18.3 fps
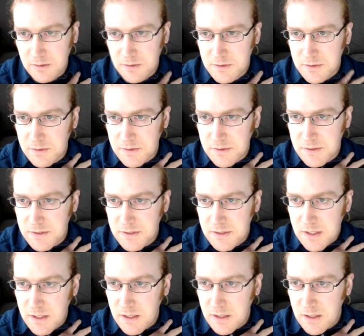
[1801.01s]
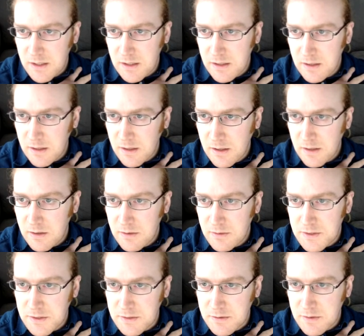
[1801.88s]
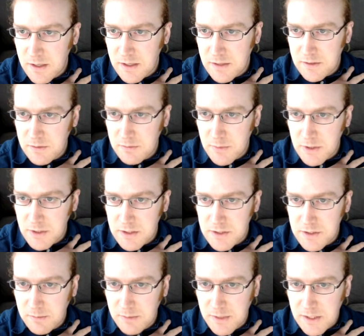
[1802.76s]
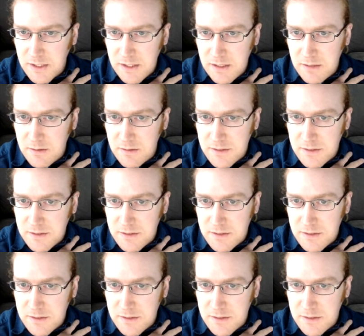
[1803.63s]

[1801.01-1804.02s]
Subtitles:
So he's descending, which is threatening to monkey jump on either